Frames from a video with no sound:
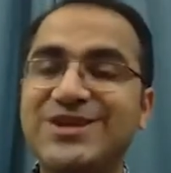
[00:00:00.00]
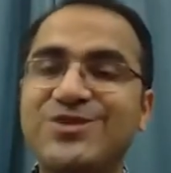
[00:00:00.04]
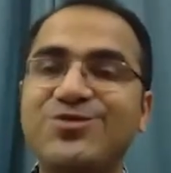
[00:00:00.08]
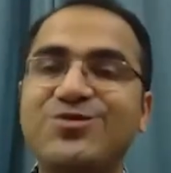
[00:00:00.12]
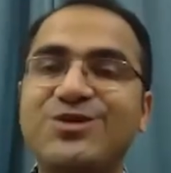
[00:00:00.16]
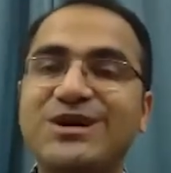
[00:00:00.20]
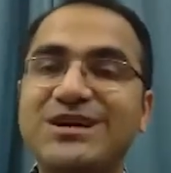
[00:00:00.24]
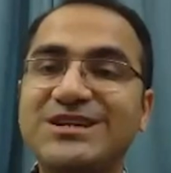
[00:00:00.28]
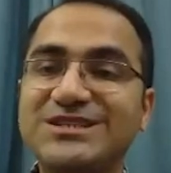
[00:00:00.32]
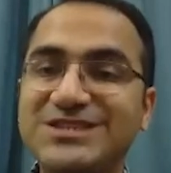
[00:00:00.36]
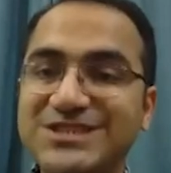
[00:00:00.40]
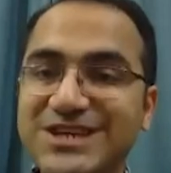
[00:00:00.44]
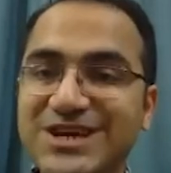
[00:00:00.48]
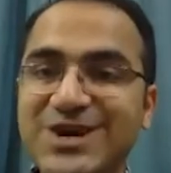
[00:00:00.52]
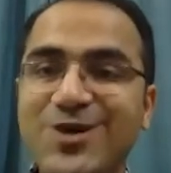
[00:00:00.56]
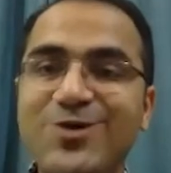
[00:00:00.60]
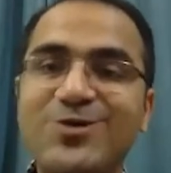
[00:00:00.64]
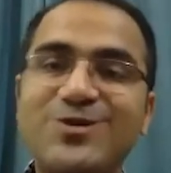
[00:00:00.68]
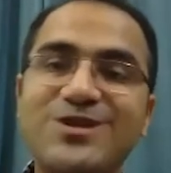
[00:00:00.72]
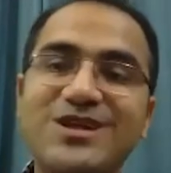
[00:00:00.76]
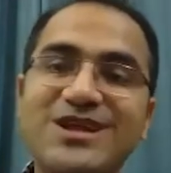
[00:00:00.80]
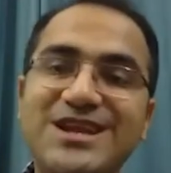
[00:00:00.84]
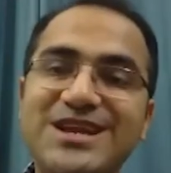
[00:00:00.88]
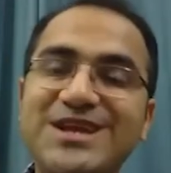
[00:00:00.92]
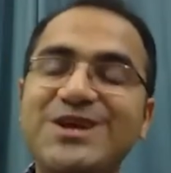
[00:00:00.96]
You can check
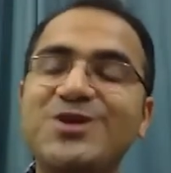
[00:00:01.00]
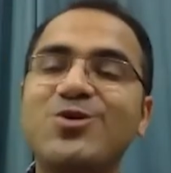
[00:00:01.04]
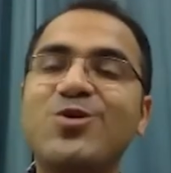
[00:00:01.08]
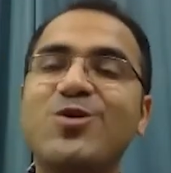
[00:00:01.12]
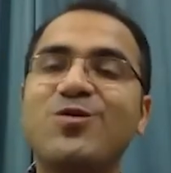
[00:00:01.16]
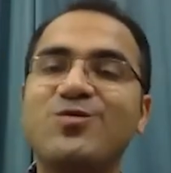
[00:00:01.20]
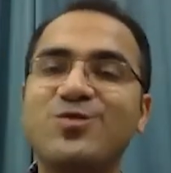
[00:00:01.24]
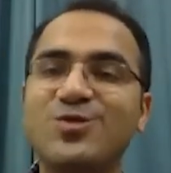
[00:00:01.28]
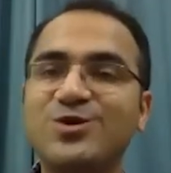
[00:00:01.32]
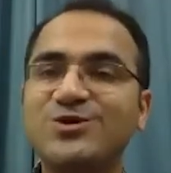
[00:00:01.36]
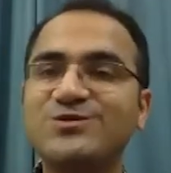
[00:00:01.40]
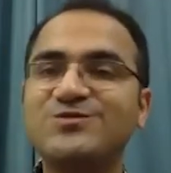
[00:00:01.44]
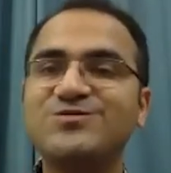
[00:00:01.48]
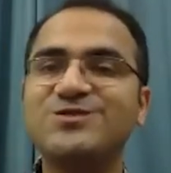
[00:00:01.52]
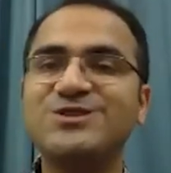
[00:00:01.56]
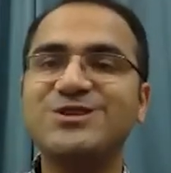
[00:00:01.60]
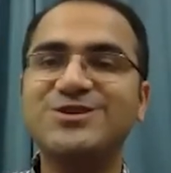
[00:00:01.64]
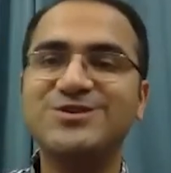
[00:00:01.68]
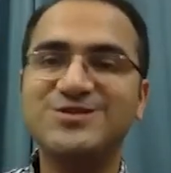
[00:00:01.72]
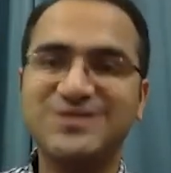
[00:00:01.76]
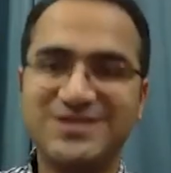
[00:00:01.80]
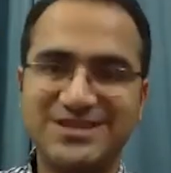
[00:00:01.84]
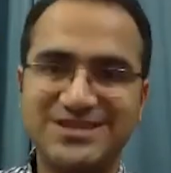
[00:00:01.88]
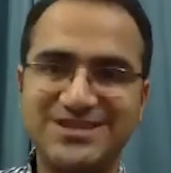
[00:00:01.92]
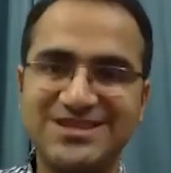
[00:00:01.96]
out the link of those
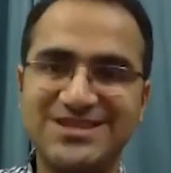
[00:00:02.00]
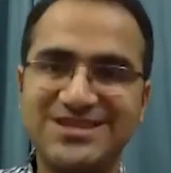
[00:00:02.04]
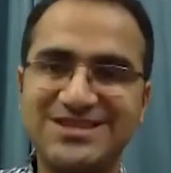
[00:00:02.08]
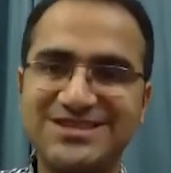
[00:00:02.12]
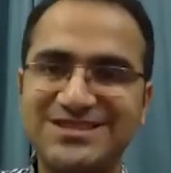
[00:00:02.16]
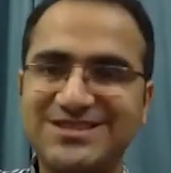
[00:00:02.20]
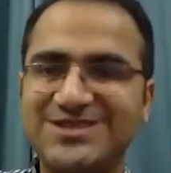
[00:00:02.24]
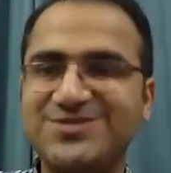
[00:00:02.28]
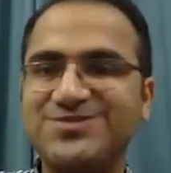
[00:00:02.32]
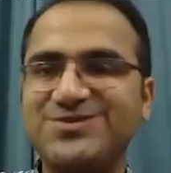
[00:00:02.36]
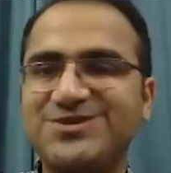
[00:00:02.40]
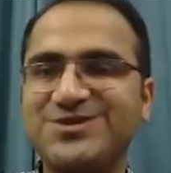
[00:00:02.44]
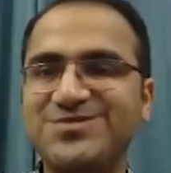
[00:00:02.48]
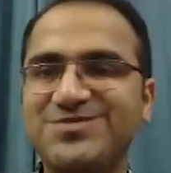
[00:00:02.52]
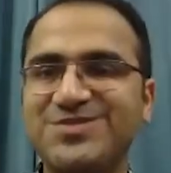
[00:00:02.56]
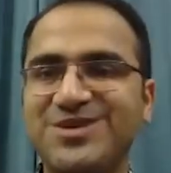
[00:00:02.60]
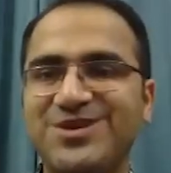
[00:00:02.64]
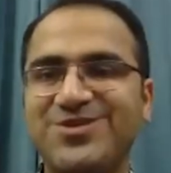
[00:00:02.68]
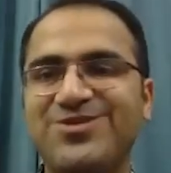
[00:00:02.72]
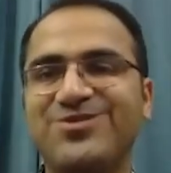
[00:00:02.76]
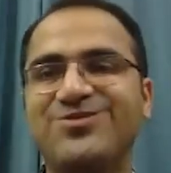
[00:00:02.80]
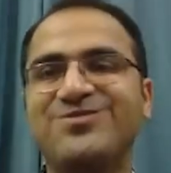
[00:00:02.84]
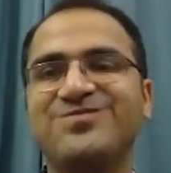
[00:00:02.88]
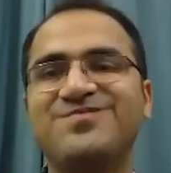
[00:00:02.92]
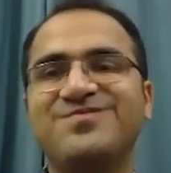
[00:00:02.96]
videos in the description
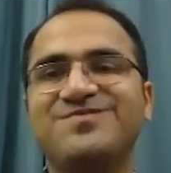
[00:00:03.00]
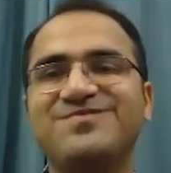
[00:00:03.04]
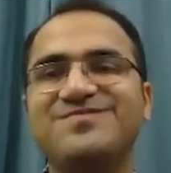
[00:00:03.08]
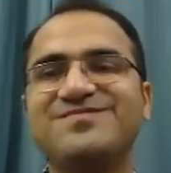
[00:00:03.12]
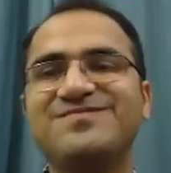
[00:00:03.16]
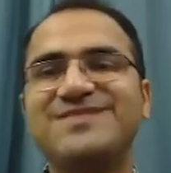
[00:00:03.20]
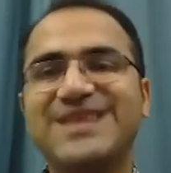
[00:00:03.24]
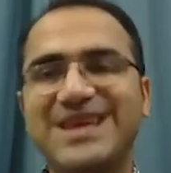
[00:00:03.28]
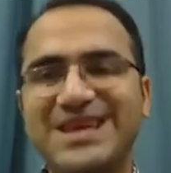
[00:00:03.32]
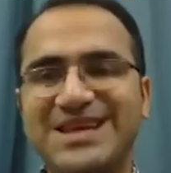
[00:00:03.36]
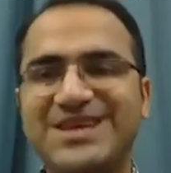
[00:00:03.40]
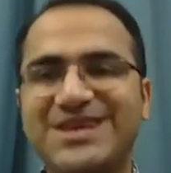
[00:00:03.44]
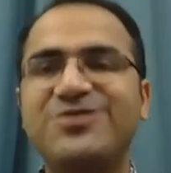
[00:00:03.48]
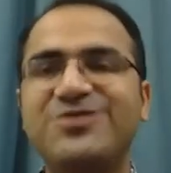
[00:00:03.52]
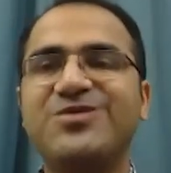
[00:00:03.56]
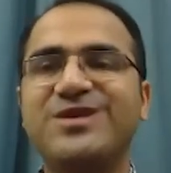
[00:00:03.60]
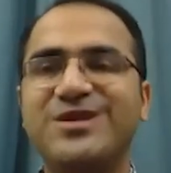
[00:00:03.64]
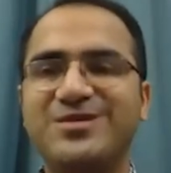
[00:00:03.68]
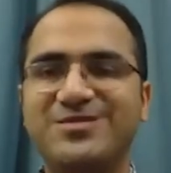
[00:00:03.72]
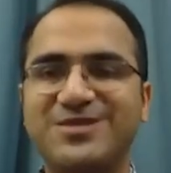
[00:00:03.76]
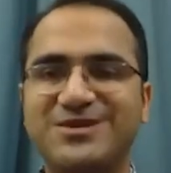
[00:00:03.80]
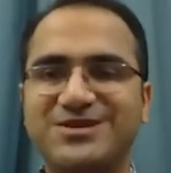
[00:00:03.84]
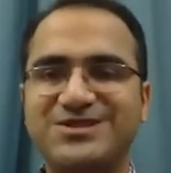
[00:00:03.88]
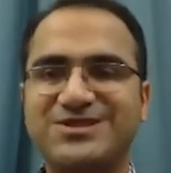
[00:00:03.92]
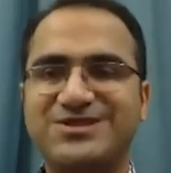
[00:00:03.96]
below. Thank you
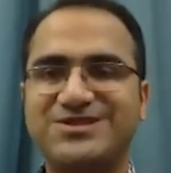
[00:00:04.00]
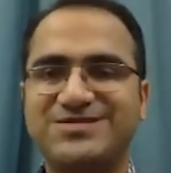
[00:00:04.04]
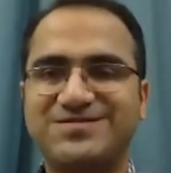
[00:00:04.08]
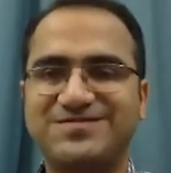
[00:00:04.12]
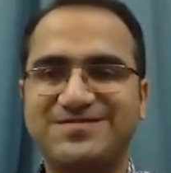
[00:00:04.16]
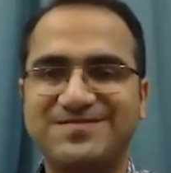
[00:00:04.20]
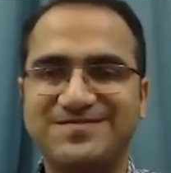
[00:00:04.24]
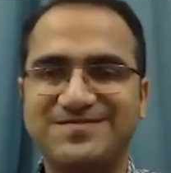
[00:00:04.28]
very much.